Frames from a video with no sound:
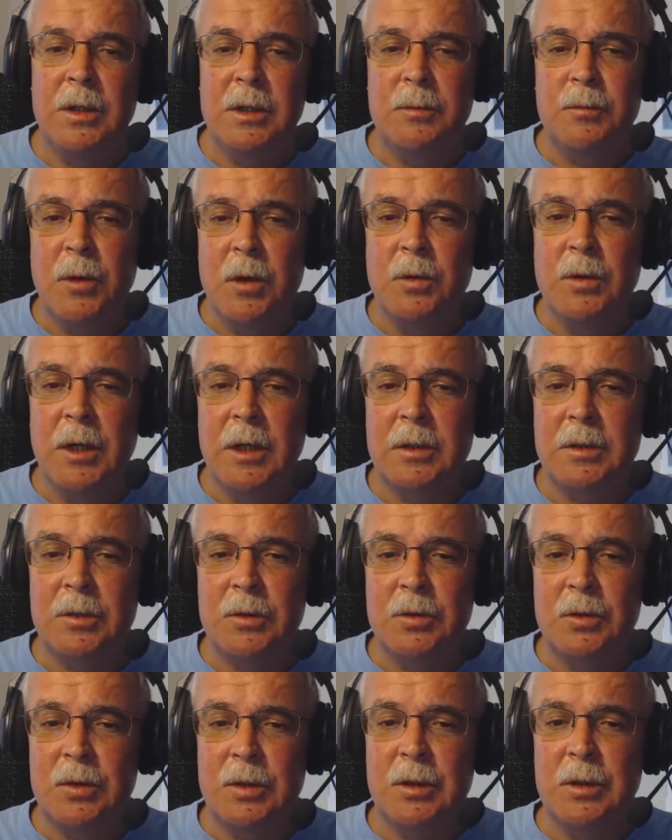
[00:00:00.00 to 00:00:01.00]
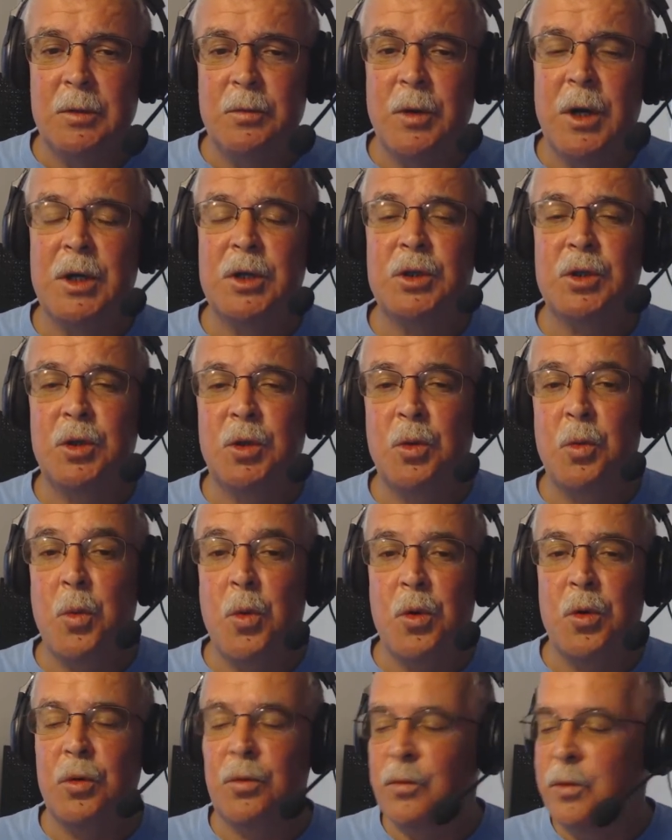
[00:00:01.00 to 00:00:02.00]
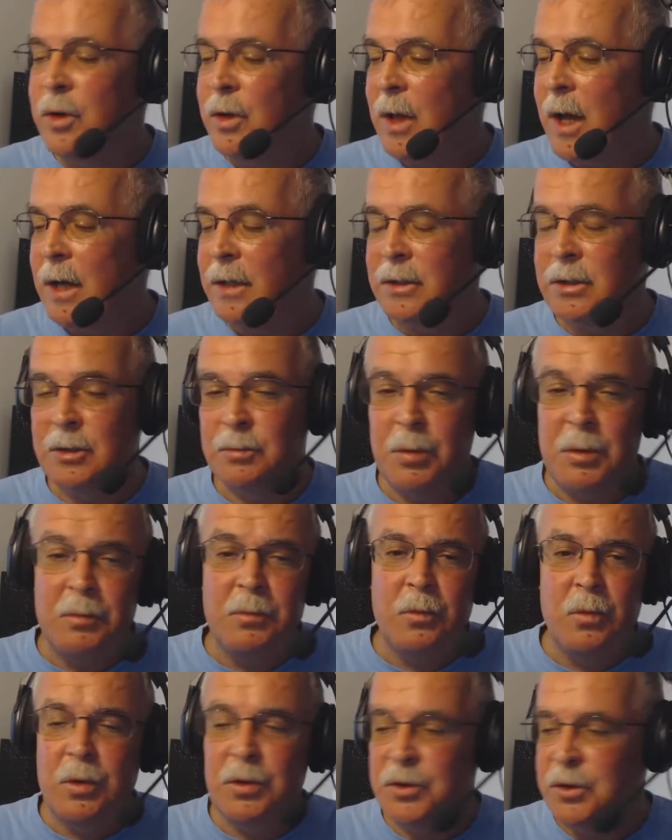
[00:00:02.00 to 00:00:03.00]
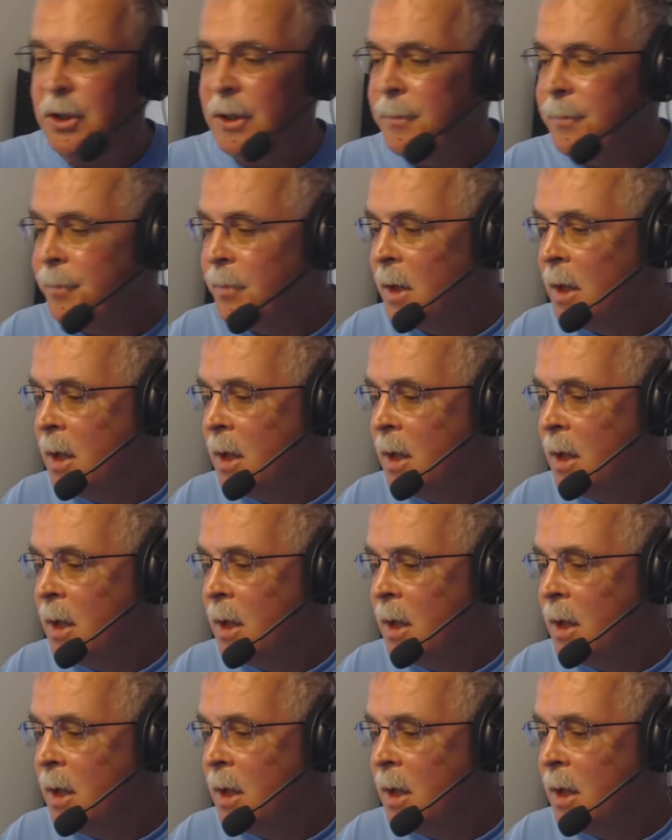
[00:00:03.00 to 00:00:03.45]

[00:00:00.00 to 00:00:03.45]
these protesters than the rest of the world realizes, but we'll see.